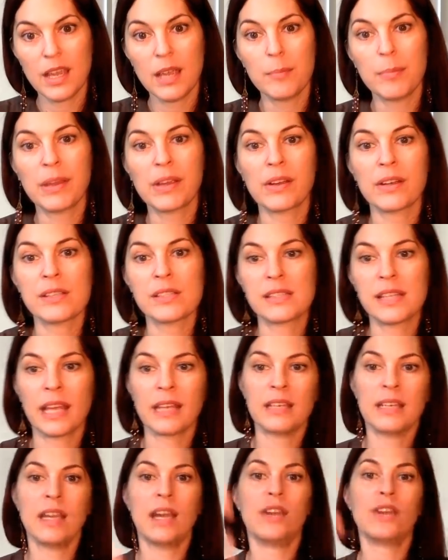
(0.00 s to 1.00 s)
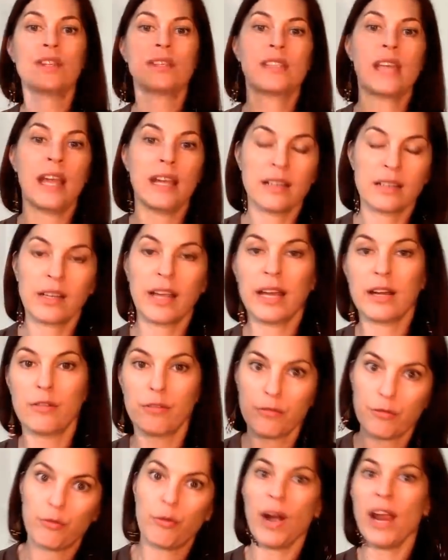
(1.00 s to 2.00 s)
Because then the other side kind
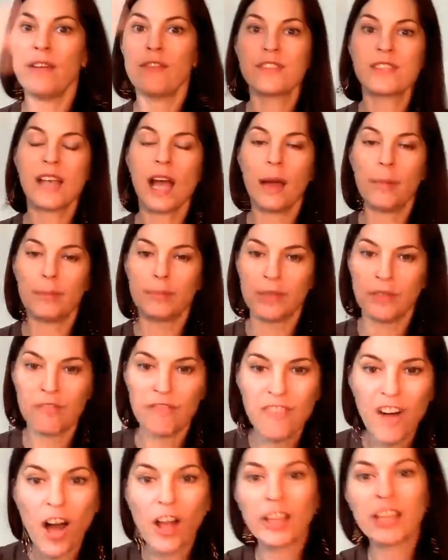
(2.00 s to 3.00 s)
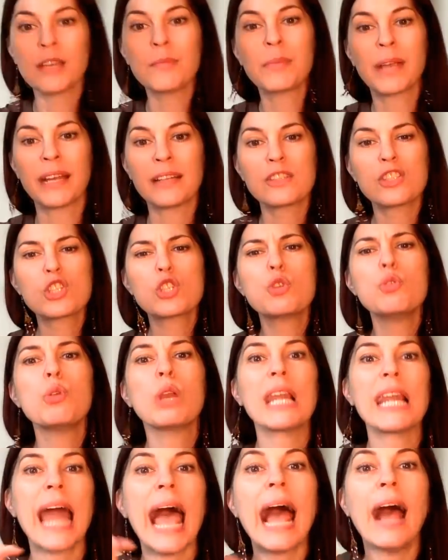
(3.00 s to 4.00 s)
of revs up, the volume gets too
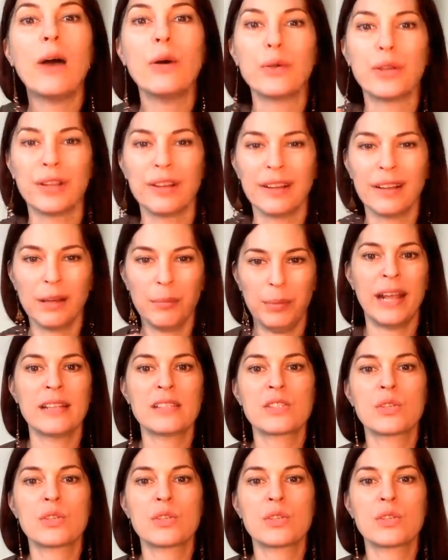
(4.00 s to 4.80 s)
loud a little bit.